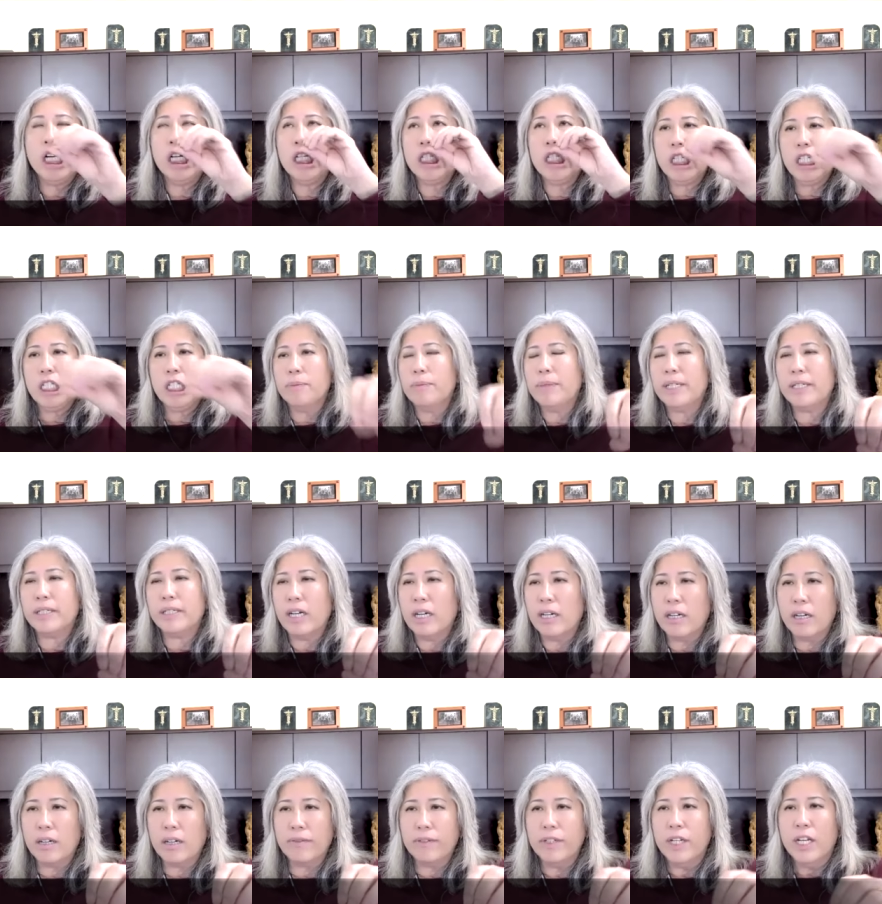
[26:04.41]
a little bit
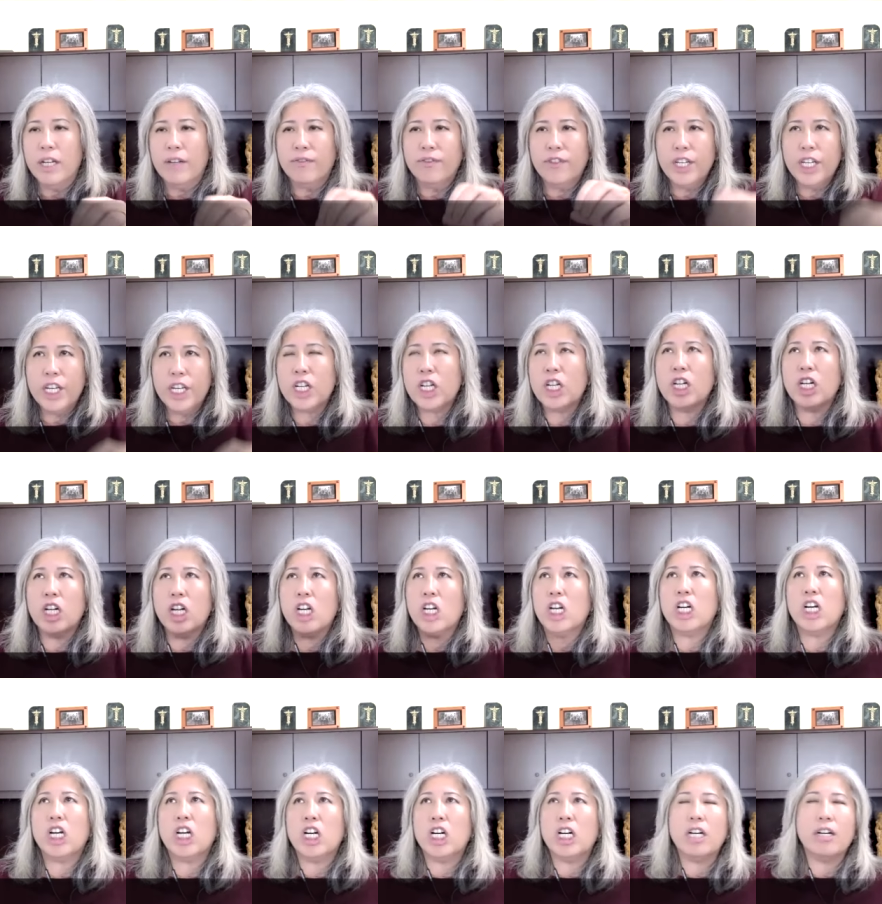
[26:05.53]
of
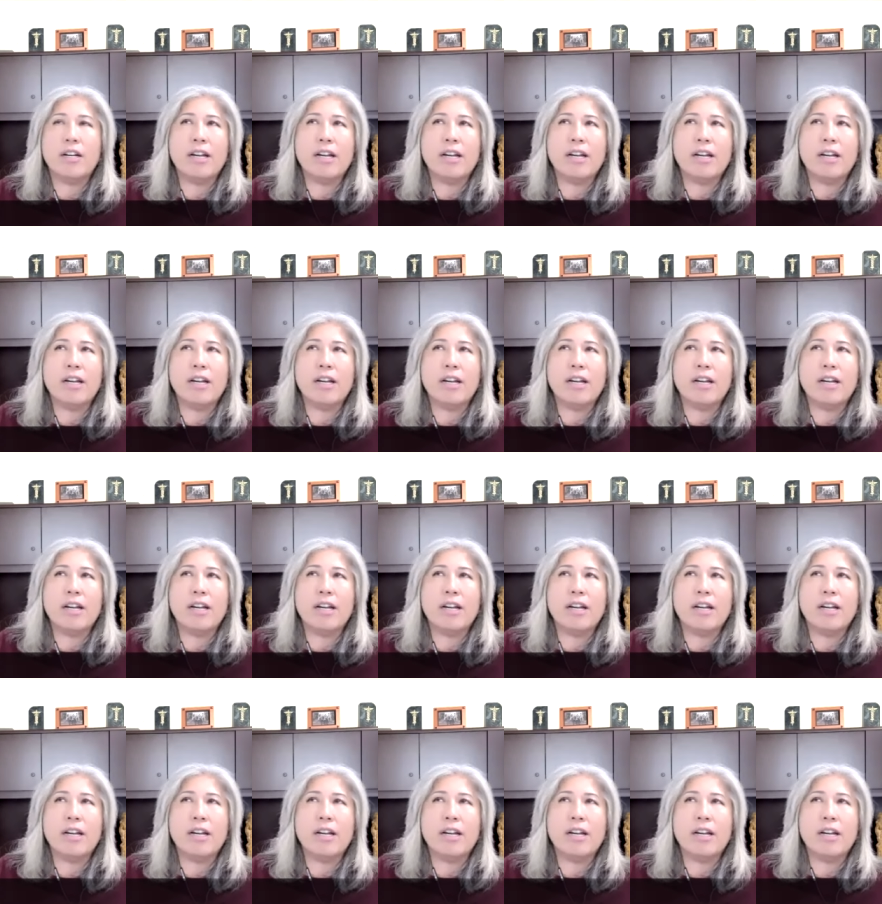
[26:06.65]
vinegar,